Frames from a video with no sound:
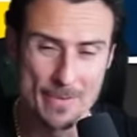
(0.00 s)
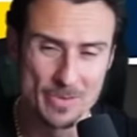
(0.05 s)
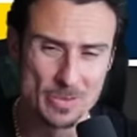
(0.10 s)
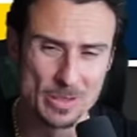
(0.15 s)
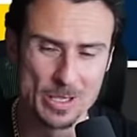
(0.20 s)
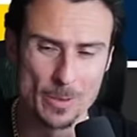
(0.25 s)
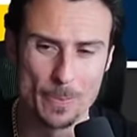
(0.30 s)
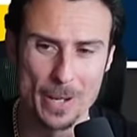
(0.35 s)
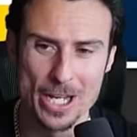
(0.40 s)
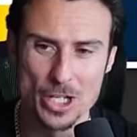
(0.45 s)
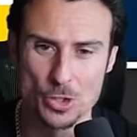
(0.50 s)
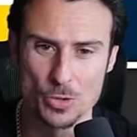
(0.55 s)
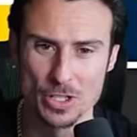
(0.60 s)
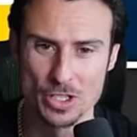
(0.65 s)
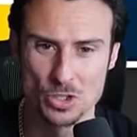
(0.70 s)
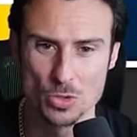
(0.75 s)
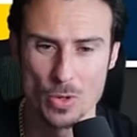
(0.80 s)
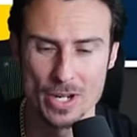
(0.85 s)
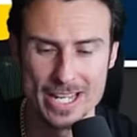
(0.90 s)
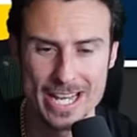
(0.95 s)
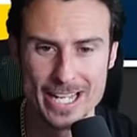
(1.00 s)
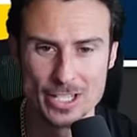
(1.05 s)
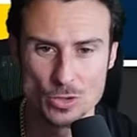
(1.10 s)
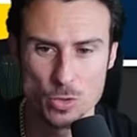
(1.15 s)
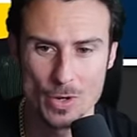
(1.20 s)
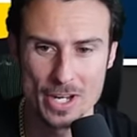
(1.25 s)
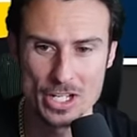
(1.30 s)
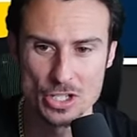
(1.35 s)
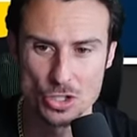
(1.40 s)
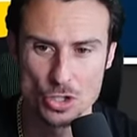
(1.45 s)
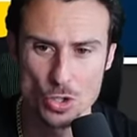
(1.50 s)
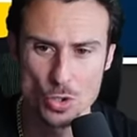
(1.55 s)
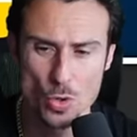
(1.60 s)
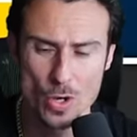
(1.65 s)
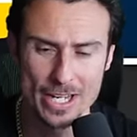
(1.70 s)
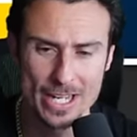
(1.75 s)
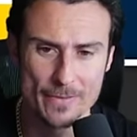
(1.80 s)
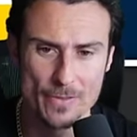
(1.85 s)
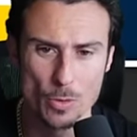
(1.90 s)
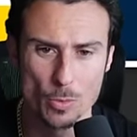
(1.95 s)
beat the Patriots 28 22. I
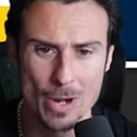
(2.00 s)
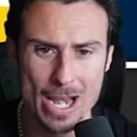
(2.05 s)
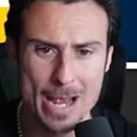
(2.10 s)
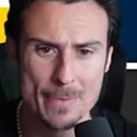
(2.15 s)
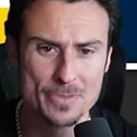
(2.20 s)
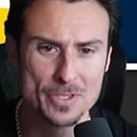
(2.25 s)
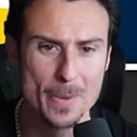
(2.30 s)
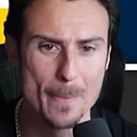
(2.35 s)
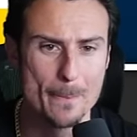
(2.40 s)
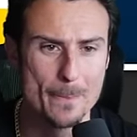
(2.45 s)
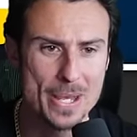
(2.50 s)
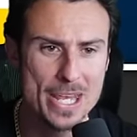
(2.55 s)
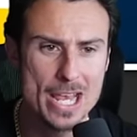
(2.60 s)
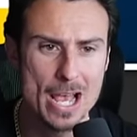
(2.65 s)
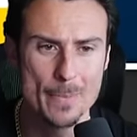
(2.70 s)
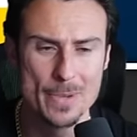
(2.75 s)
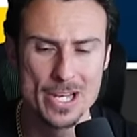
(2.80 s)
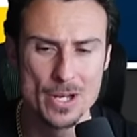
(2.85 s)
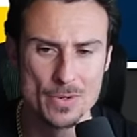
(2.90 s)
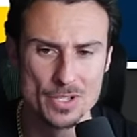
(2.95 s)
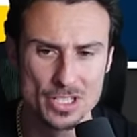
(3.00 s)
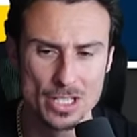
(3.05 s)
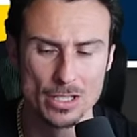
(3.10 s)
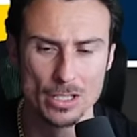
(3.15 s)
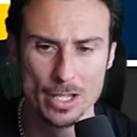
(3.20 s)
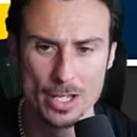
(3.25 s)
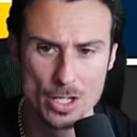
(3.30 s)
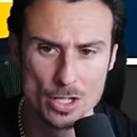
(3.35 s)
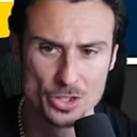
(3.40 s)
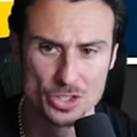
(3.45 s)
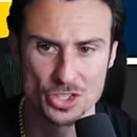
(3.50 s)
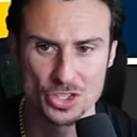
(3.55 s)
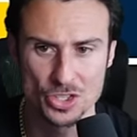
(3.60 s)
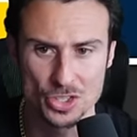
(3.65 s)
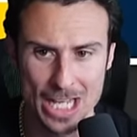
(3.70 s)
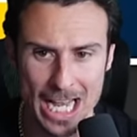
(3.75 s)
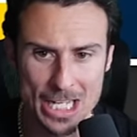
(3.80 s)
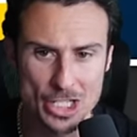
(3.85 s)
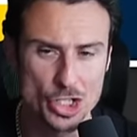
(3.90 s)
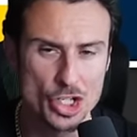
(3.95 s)
give the Rams a B. I mean, it was a little
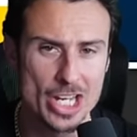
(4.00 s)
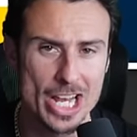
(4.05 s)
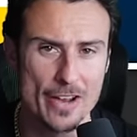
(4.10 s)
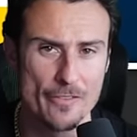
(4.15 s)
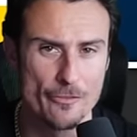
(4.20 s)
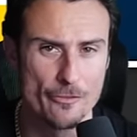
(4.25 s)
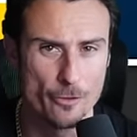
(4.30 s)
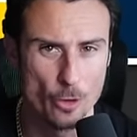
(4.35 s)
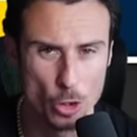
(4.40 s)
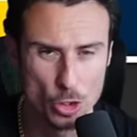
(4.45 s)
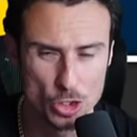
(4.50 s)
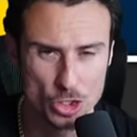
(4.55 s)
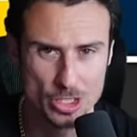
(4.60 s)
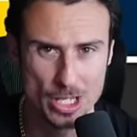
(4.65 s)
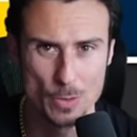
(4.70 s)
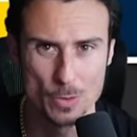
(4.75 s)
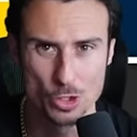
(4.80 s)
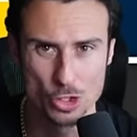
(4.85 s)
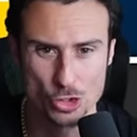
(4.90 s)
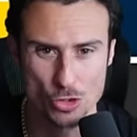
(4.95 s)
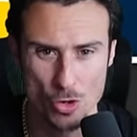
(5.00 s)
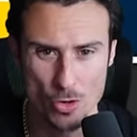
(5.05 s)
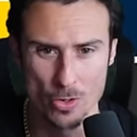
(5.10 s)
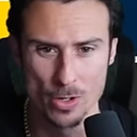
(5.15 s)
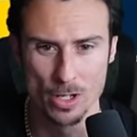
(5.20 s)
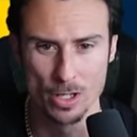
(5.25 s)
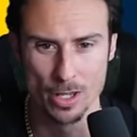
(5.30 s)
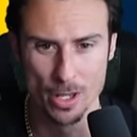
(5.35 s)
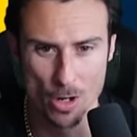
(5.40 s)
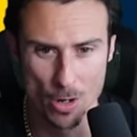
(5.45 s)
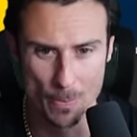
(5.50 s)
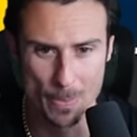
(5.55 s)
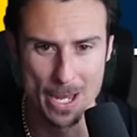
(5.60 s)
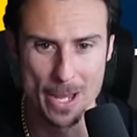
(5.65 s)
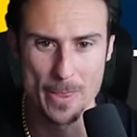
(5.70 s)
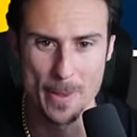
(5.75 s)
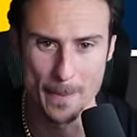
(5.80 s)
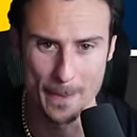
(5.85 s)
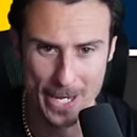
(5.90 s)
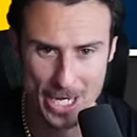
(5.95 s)
sketchy at first. They were struggling a little bit,
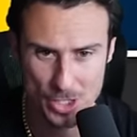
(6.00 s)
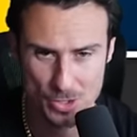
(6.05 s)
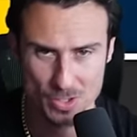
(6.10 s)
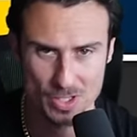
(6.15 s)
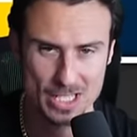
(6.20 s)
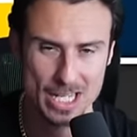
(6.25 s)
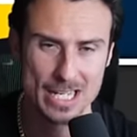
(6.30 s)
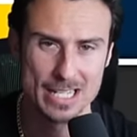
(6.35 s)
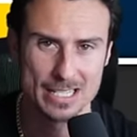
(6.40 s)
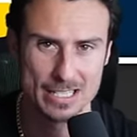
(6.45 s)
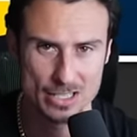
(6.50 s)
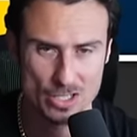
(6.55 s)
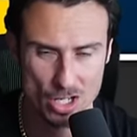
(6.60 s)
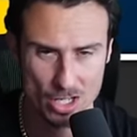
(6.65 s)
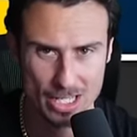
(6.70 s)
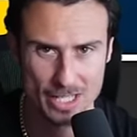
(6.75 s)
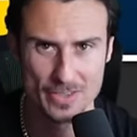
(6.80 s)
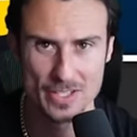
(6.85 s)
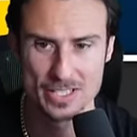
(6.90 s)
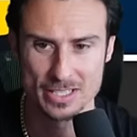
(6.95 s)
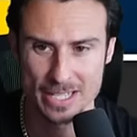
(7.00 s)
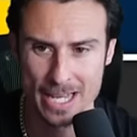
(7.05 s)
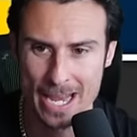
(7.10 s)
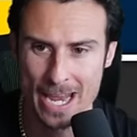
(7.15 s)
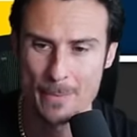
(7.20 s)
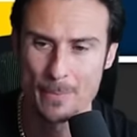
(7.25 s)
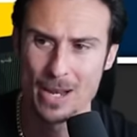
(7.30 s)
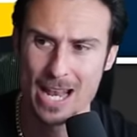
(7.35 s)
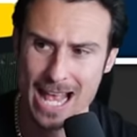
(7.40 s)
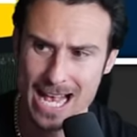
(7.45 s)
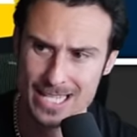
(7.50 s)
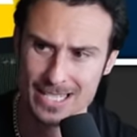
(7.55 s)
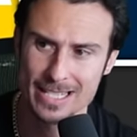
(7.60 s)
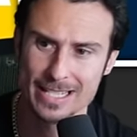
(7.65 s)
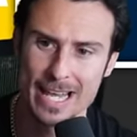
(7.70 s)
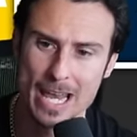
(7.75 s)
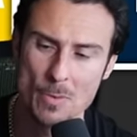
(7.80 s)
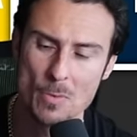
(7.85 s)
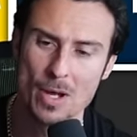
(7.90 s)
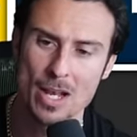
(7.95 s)
and the Patriots kind of stuck in this game. But as the
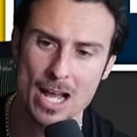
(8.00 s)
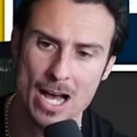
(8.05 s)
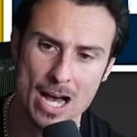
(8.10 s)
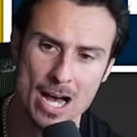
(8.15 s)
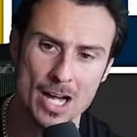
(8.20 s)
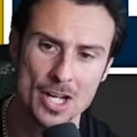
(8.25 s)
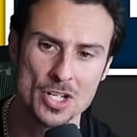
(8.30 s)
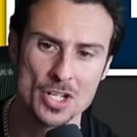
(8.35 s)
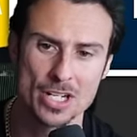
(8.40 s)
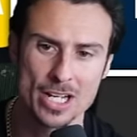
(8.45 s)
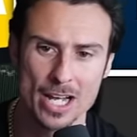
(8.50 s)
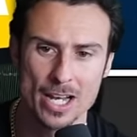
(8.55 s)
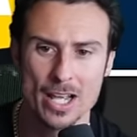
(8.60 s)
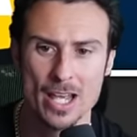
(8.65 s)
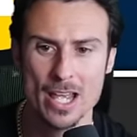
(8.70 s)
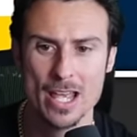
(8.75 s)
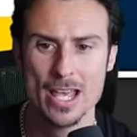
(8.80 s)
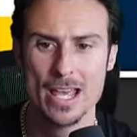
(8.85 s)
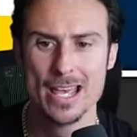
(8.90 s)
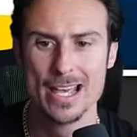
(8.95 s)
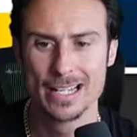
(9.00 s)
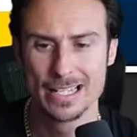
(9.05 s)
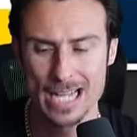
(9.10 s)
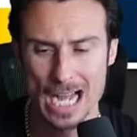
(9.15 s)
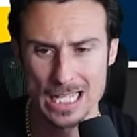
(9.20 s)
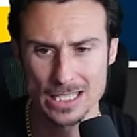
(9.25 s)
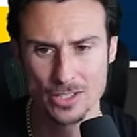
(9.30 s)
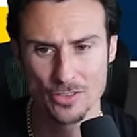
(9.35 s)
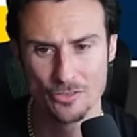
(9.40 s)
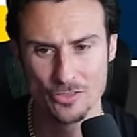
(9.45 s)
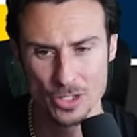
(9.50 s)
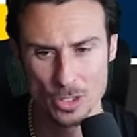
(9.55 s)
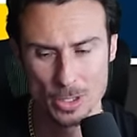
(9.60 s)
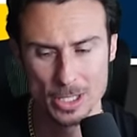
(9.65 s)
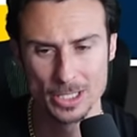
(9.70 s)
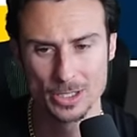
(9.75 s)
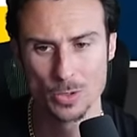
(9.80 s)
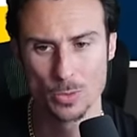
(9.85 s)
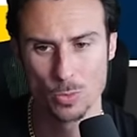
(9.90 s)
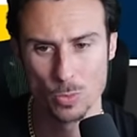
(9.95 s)
game went on, you kind of got the feeling
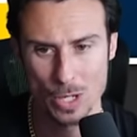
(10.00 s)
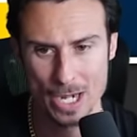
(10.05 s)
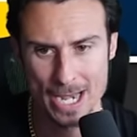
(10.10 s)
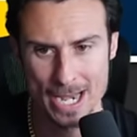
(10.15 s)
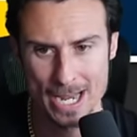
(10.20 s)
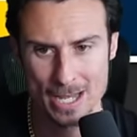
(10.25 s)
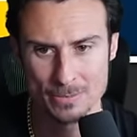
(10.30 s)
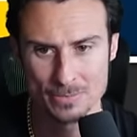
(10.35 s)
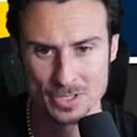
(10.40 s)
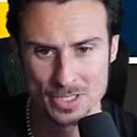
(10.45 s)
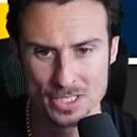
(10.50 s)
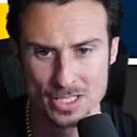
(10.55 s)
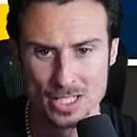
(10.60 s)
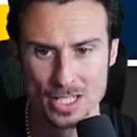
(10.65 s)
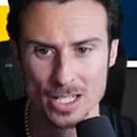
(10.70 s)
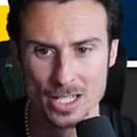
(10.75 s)
that the Rams,